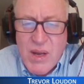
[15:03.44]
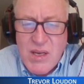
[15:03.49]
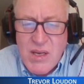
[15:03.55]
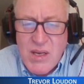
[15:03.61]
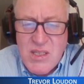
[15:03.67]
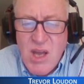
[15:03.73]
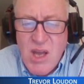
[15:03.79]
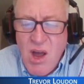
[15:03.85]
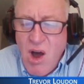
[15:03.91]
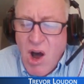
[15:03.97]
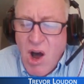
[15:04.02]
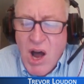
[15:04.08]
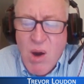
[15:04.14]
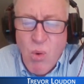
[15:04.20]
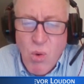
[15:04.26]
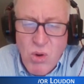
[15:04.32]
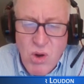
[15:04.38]
bombings,
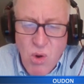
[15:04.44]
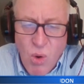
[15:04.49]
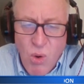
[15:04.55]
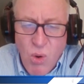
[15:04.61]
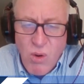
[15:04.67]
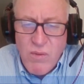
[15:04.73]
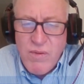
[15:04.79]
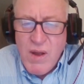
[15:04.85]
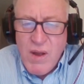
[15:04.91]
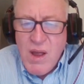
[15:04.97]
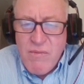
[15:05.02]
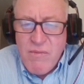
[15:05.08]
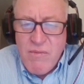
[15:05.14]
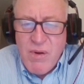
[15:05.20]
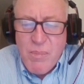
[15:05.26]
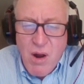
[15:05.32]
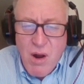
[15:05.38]
I will call
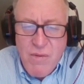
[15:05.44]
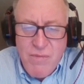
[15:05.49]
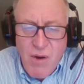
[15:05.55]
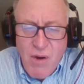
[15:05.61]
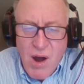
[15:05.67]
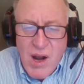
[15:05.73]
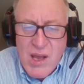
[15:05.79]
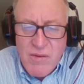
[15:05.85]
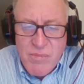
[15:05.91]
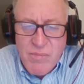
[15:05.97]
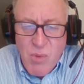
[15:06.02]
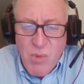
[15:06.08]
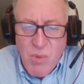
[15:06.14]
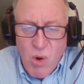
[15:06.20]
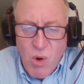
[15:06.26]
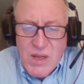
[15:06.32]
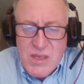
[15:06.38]
for profiling
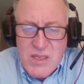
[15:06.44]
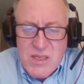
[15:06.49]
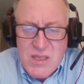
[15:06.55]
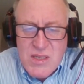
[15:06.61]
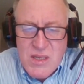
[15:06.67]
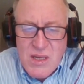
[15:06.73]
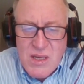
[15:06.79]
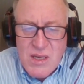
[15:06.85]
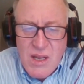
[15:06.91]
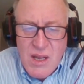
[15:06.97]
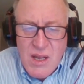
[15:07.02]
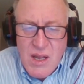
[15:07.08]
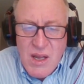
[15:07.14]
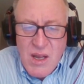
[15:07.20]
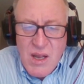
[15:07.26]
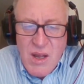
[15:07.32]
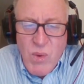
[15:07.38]
of Mormons.
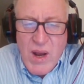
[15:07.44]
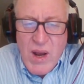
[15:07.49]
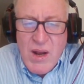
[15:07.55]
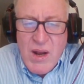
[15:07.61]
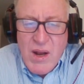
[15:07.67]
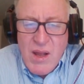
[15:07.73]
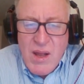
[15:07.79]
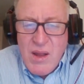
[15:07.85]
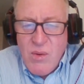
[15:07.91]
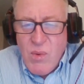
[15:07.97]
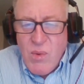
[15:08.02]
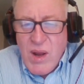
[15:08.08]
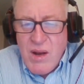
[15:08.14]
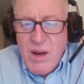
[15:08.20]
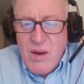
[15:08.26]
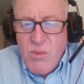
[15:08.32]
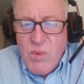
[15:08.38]
When
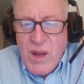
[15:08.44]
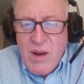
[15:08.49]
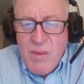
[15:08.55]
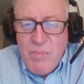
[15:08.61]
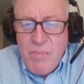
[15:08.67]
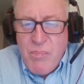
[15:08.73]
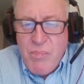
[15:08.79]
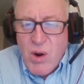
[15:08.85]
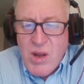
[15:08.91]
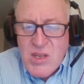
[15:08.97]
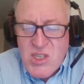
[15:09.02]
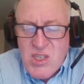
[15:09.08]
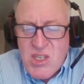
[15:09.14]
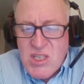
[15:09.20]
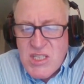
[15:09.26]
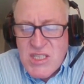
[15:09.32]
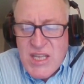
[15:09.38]

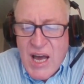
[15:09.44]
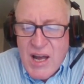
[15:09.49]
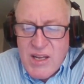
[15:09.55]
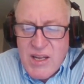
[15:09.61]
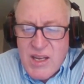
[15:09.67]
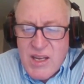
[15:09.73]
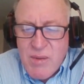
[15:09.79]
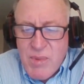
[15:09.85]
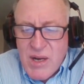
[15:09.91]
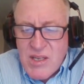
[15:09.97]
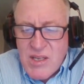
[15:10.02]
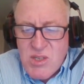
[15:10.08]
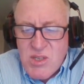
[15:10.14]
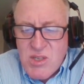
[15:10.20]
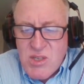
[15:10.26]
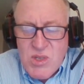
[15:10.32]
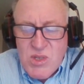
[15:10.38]
Buddhists start
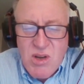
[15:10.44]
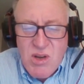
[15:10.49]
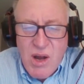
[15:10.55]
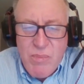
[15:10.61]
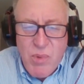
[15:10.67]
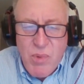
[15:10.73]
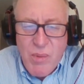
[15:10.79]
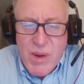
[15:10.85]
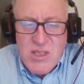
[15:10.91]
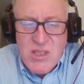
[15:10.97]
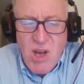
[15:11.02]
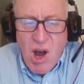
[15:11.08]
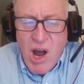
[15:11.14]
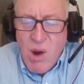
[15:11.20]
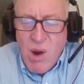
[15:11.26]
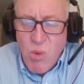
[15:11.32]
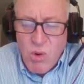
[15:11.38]
committing suicide
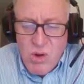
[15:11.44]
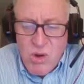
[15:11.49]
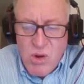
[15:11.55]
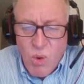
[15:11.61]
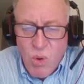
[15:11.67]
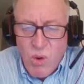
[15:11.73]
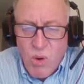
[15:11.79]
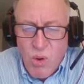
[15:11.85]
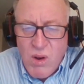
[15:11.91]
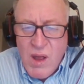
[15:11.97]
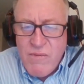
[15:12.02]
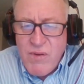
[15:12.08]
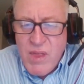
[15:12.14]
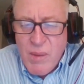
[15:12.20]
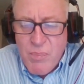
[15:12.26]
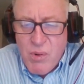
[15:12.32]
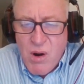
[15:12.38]
bombings, I will call
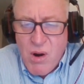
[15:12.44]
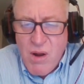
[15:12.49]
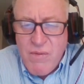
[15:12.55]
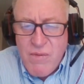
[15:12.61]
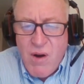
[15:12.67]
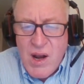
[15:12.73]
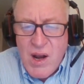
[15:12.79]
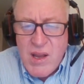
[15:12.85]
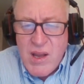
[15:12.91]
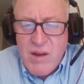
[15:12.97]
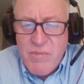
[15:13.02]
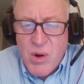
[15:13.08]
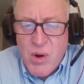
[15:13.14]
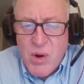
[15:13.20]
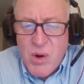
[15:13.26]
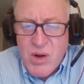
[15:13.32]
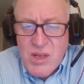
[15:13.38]
for the
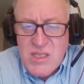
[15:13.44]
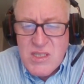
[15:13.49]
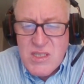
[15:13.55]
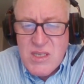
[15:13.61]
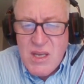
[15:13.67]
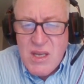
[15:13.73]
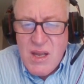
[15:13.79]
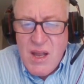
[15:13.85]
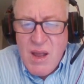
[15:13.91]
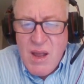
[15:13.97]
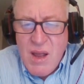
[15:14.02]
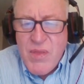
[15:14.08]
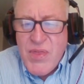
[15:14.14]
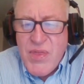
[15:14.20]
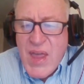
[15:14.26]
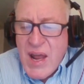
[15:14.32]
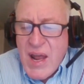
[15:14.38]
profiling of Buddhists,
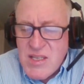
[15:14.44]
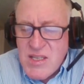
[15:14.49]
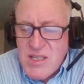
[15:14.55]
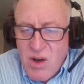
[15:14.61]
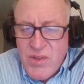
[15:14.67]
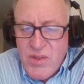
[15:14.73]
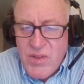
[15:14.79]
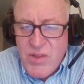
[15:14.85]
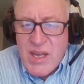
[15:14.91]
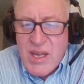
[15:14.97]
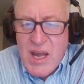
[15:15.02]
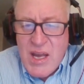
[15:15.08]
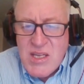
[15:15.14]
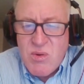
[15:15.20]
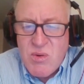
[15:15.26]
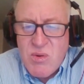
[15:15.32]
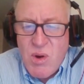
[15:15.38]
But that is not the
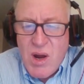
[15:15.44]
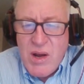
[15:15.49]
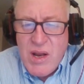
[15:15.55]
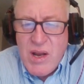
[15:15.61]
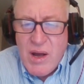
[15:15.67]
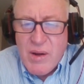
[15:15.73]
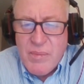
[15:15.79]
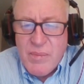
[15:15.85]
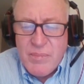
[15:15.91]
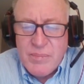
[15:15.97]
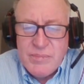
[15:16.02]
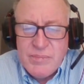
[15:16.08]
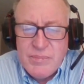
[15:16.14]
case right now.